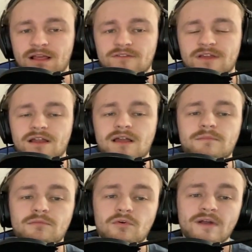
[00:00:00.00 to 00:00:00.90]
I've got a
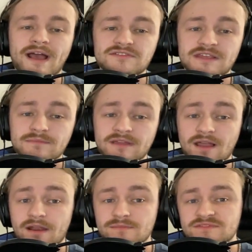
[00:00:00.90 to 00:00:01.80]
couple more housekeeping
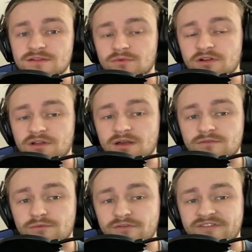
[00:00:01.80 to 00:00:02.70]
items that we're gonna
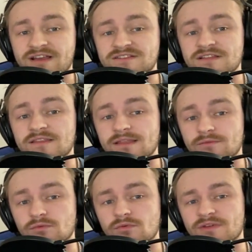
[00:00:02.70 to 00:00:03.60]
cover real fast, and
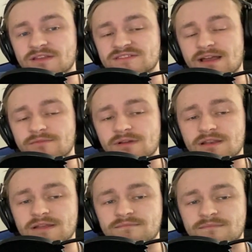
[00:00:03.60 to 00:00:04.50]
then we'll get dive right
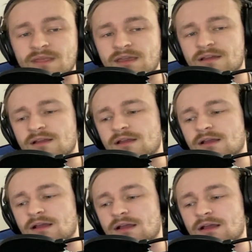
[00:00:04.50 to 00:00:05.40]
in.
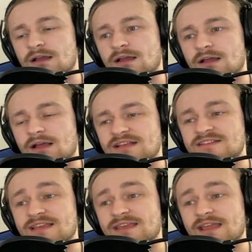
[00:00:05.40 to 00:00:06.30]
I
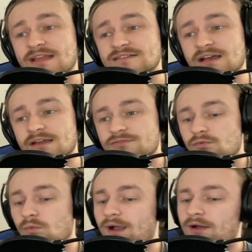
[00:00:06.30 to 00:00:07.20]
said get and dive,
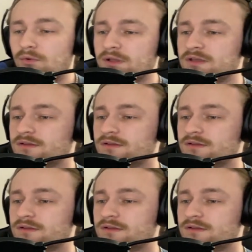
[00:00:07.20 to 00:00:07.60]
wow.